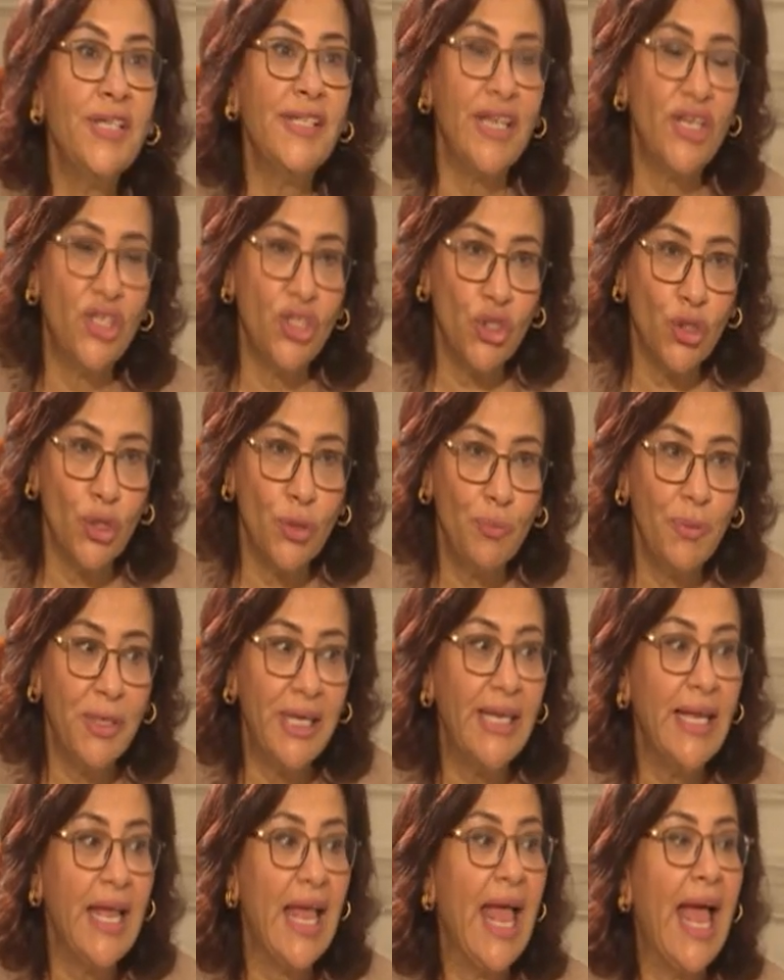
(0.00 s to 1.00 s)
it should
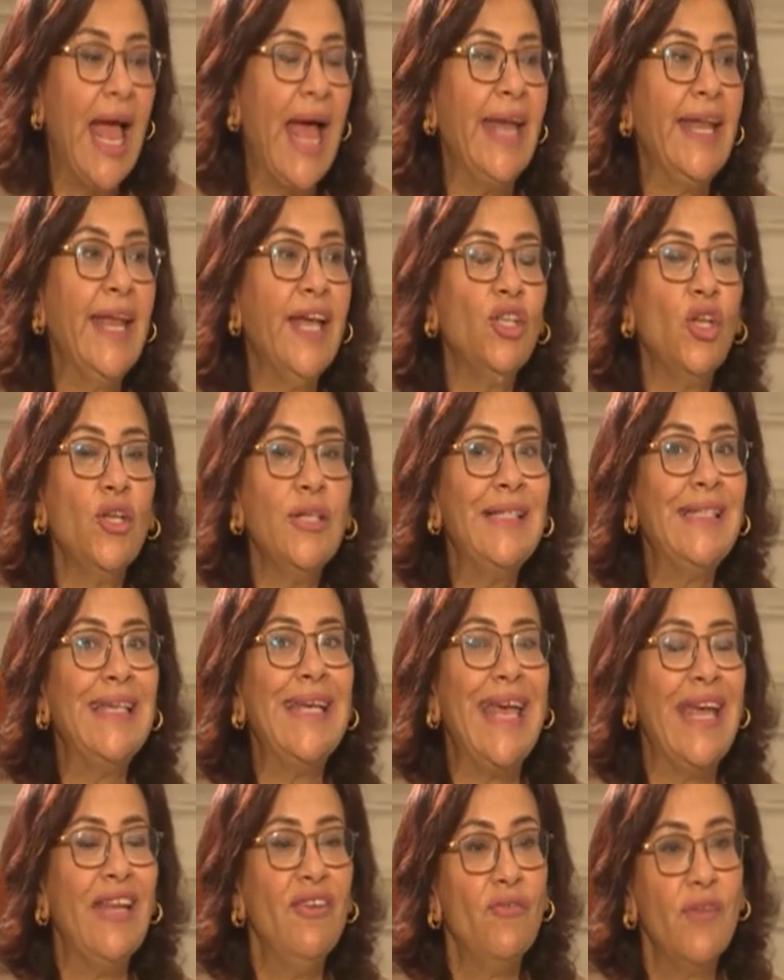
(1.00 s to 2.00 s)
be, and I don't
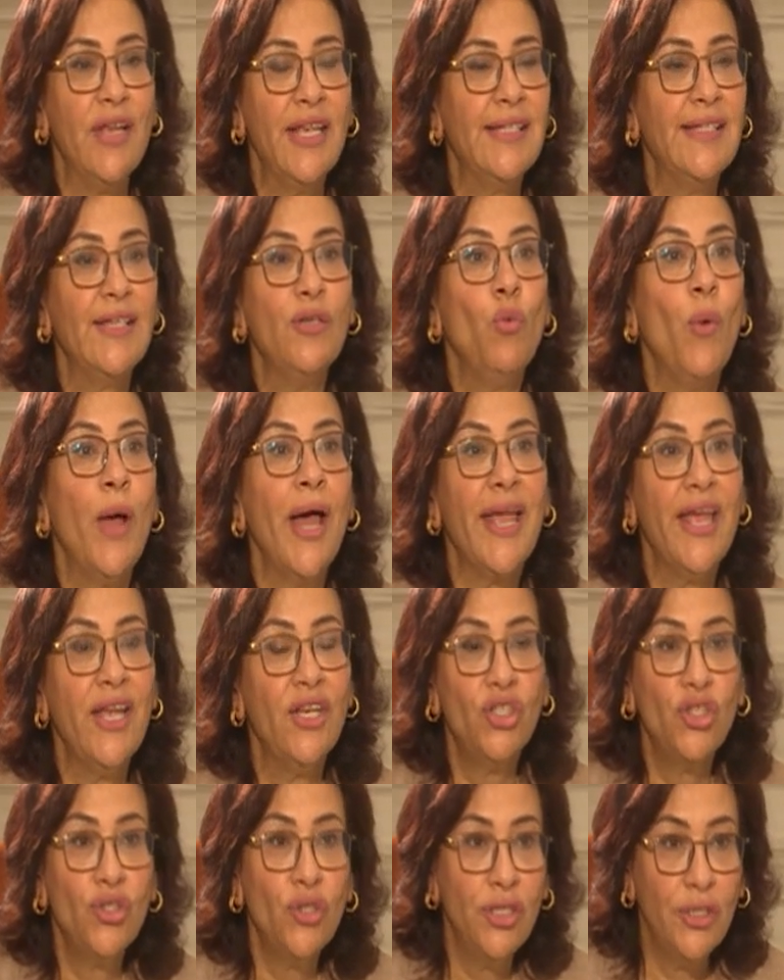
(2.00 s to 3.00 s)
see any reason why
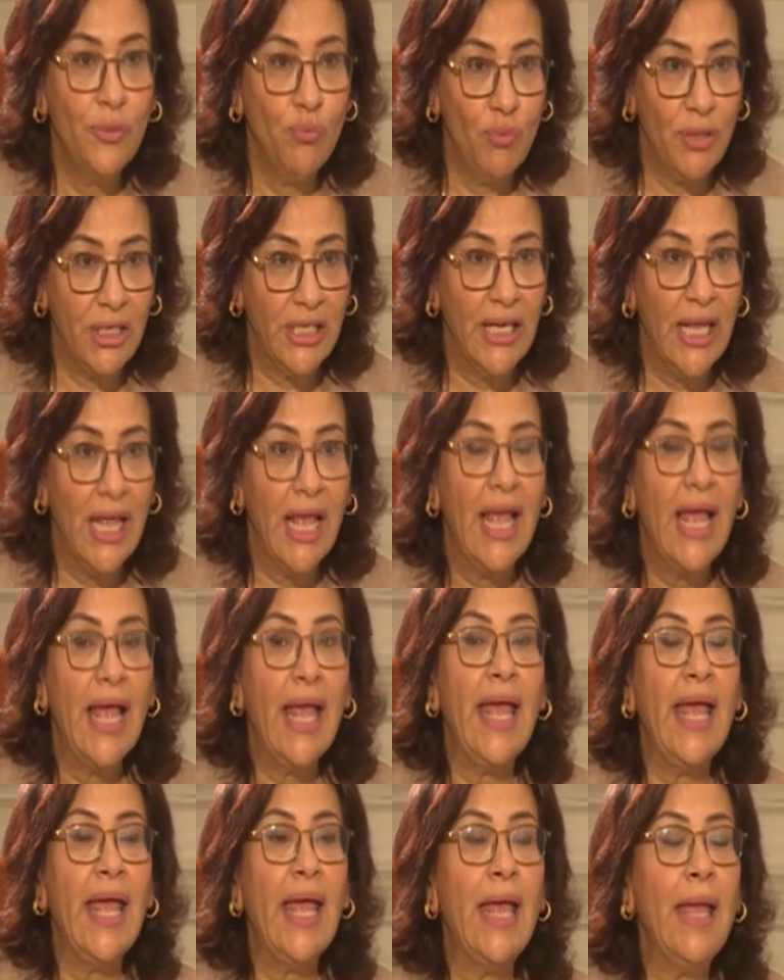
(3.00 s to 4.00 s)
it shouldn't be,
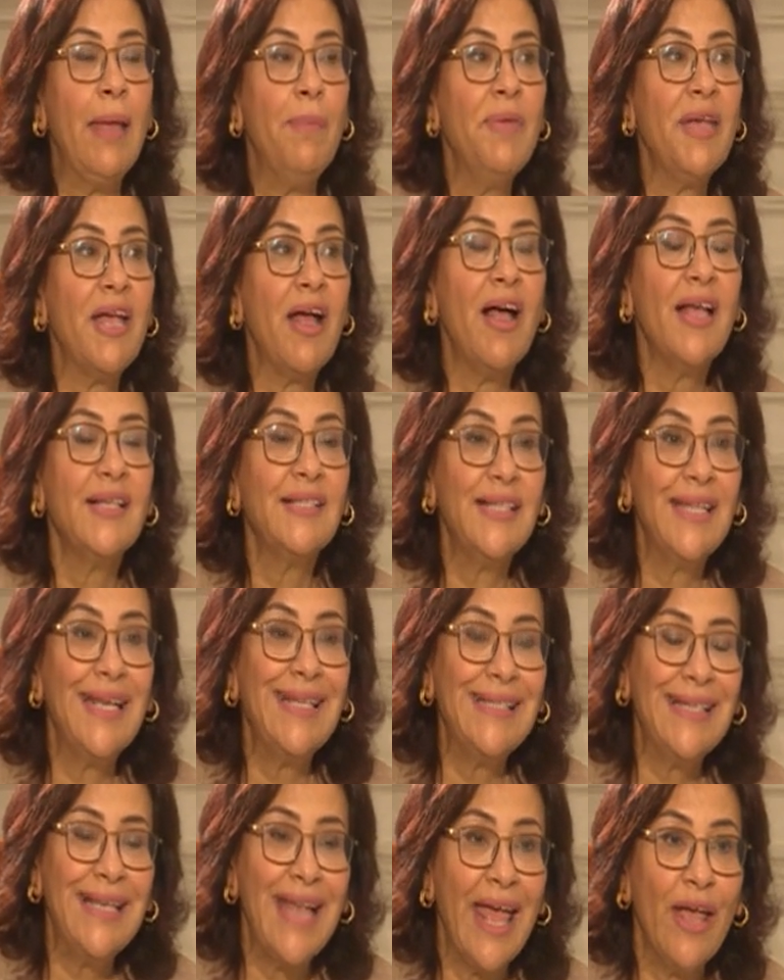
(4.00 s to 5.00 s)
because
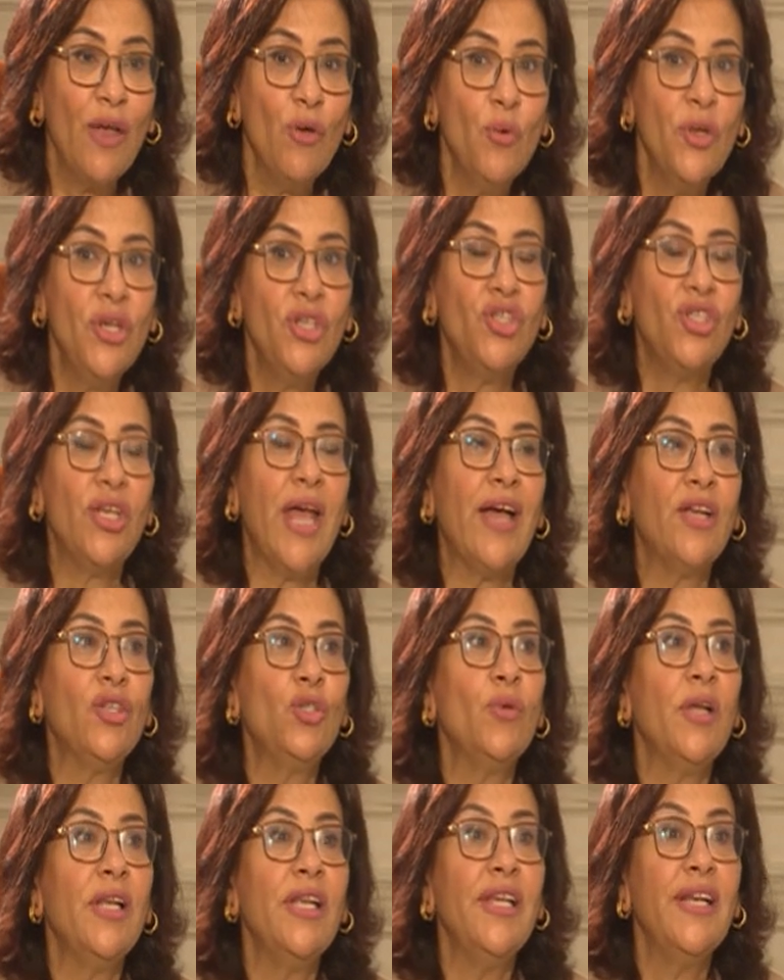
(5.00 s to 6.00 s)
this language
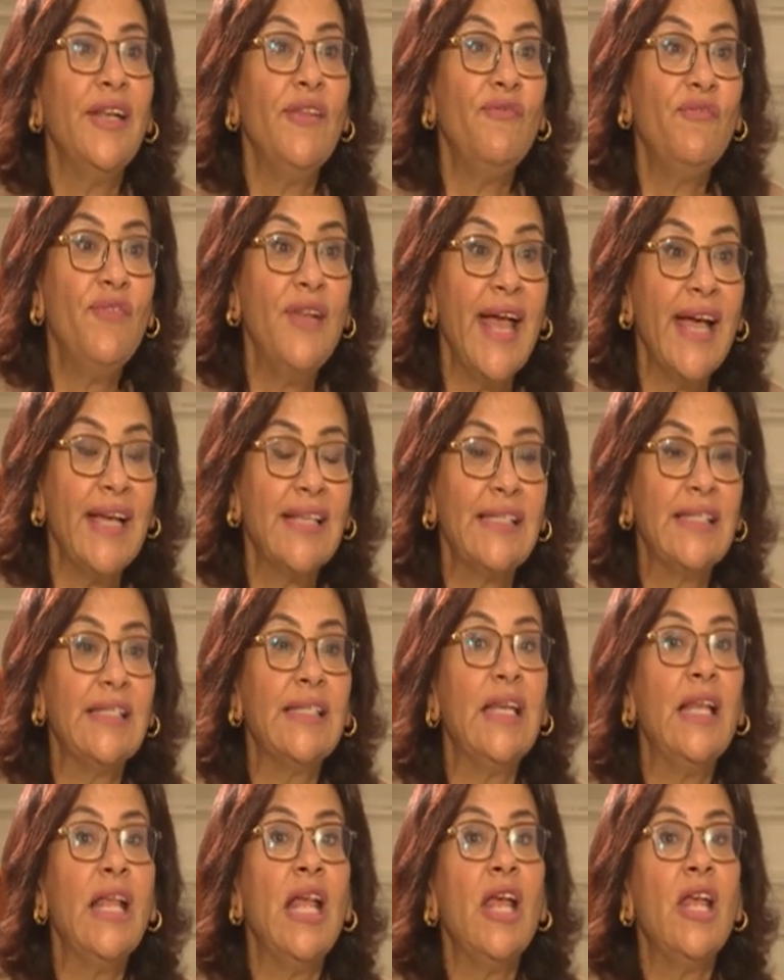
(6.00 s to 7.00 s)
actually reflects
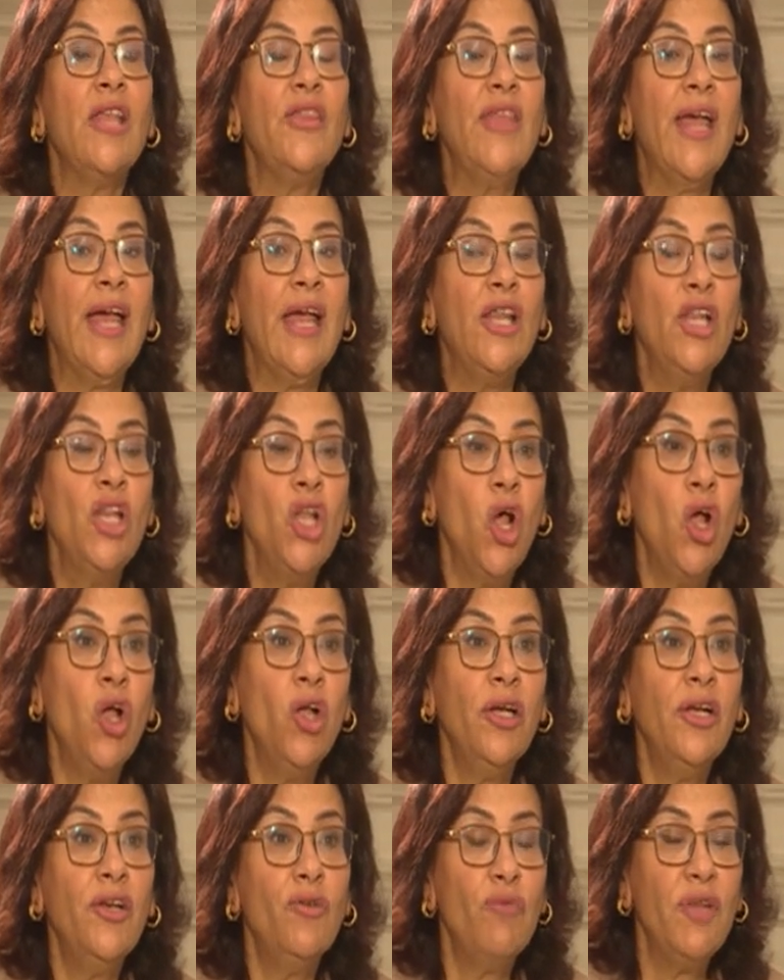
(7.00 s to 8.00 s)
the
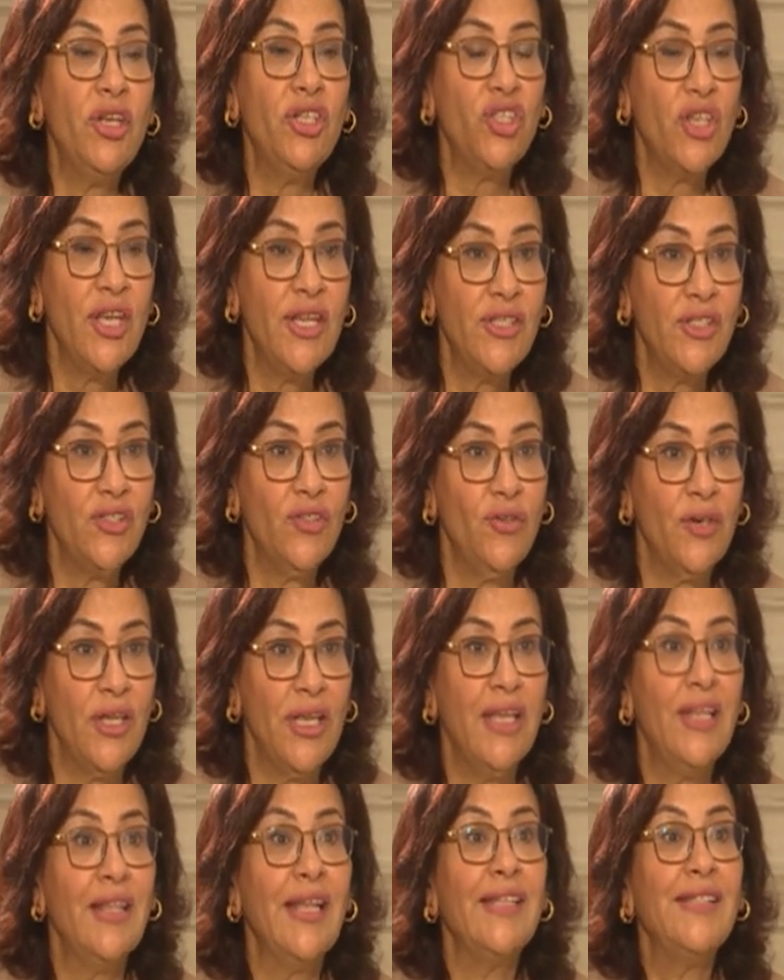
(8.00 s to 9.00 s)
long, rich
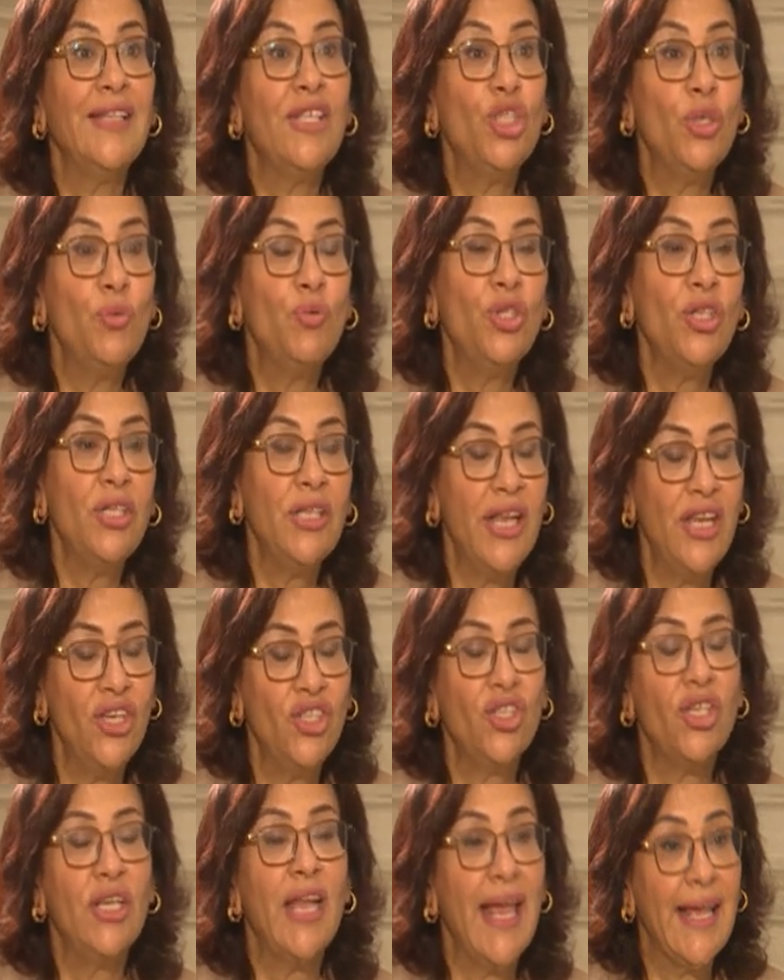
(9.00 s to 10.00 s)
history that Egyptian
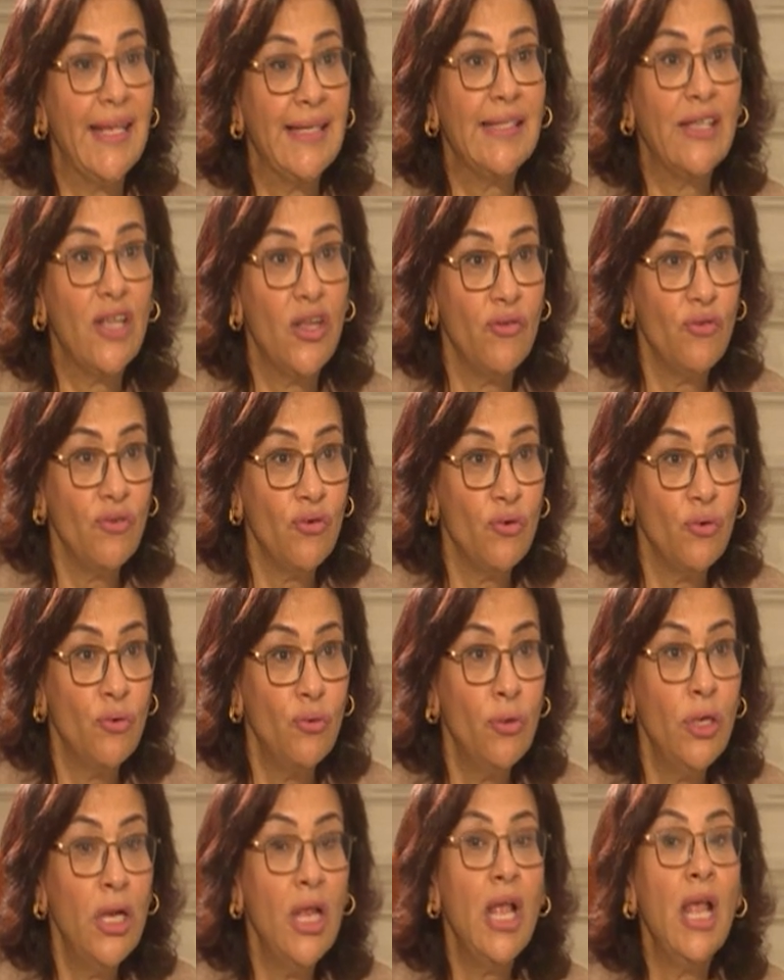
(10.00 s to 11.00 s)
nation has gone
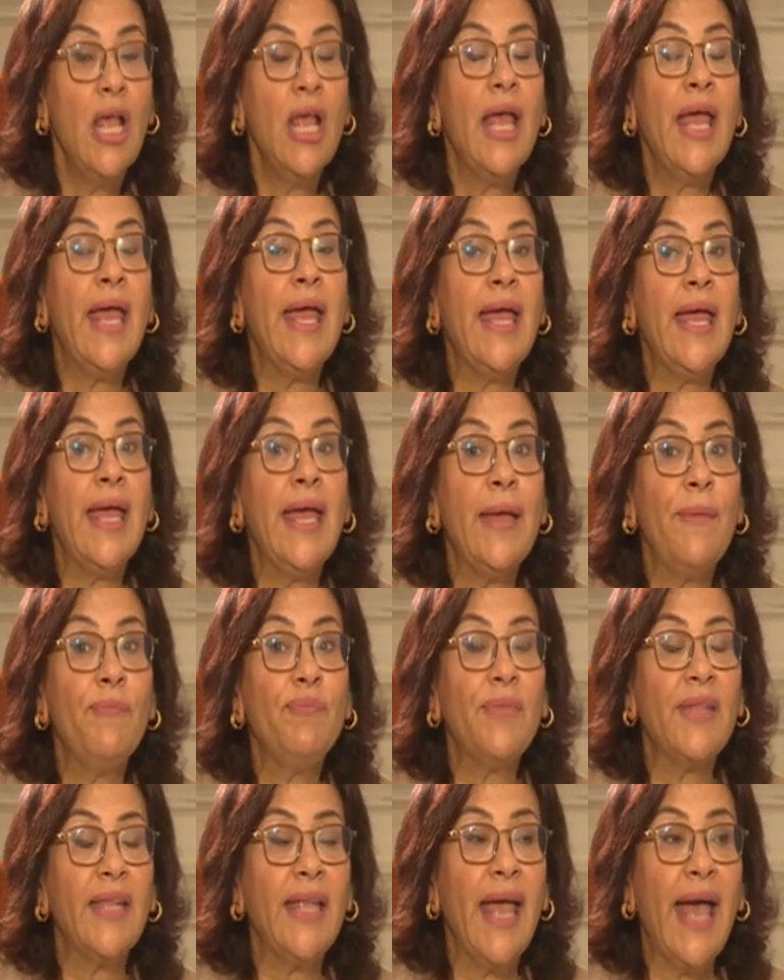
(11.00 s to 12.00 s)
through.
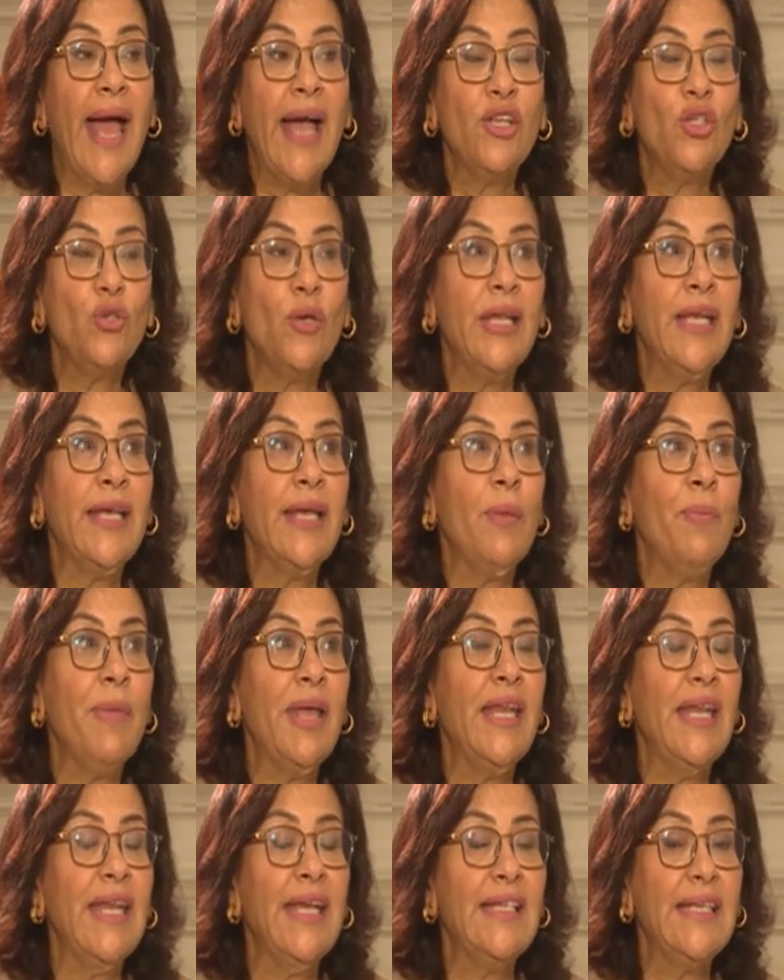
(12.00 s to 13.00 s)
Actually,
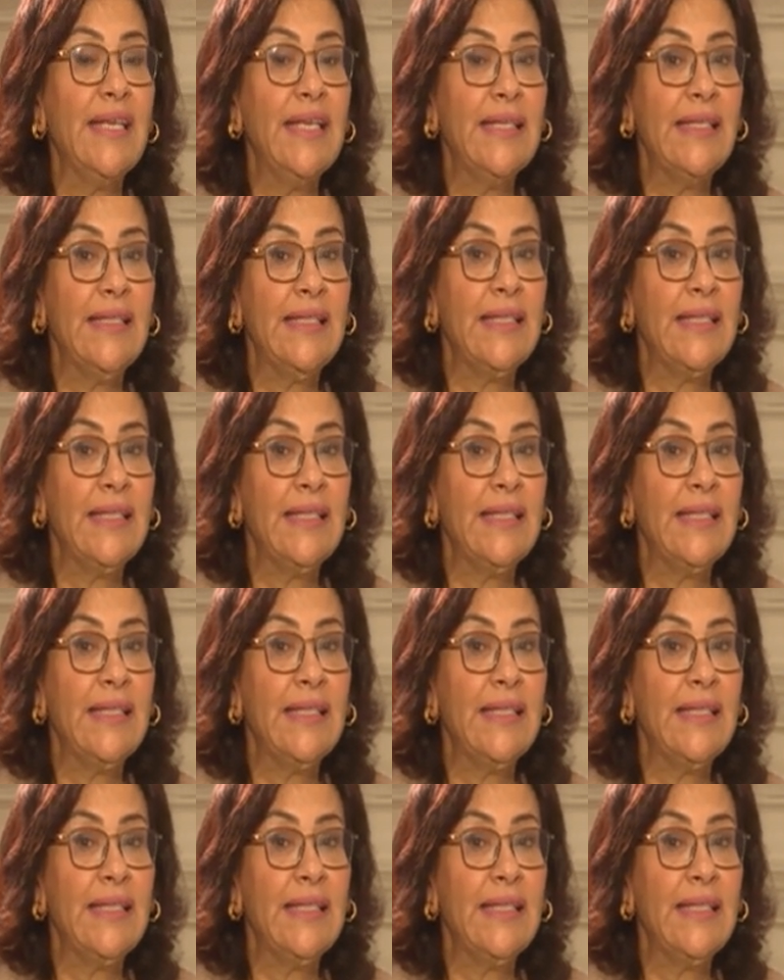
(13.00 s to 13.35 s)
Kamal, it is